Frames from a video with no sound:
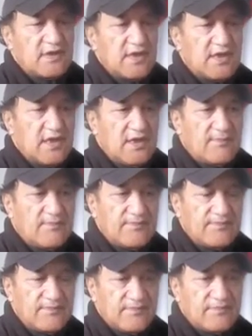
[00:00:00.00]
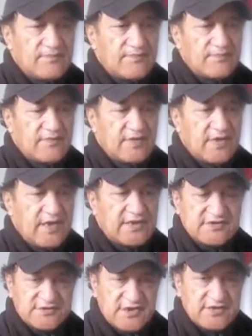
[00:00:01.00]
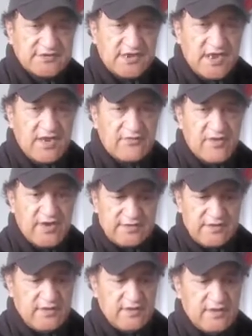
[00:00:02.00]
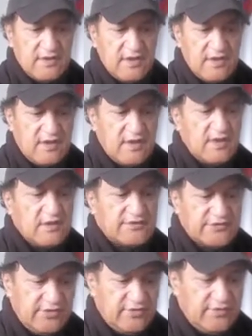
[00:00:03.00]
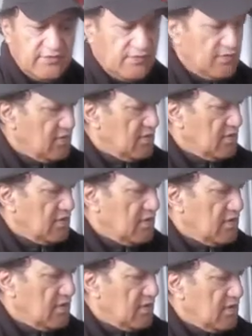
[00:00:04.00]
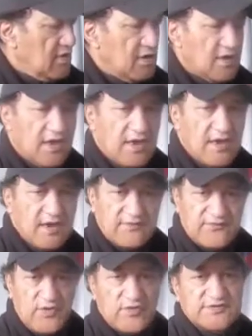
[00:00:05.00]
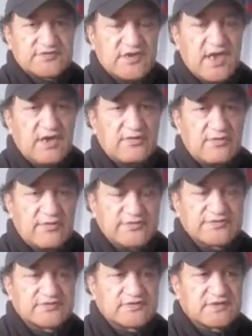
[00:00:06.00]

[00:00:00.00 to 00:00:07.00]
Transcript: um, exercising our right to uh, enforce our laws.